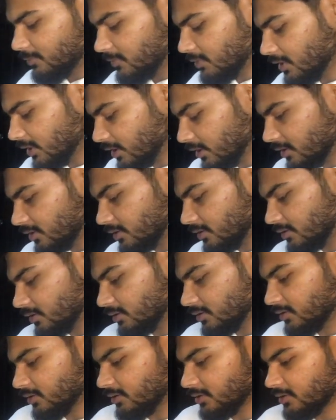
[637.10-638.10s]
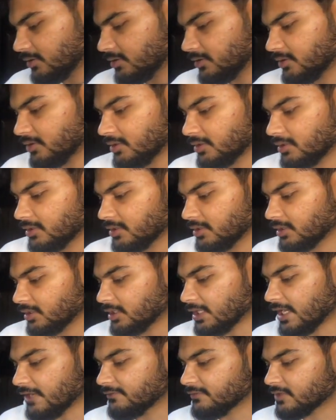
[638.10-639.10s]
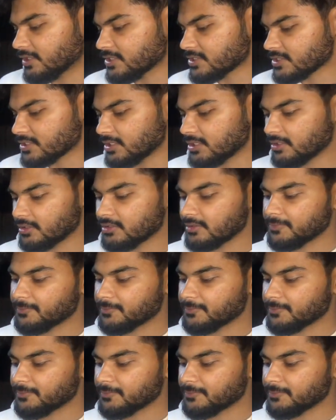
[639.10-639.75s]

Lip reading: Then Clive Cussler,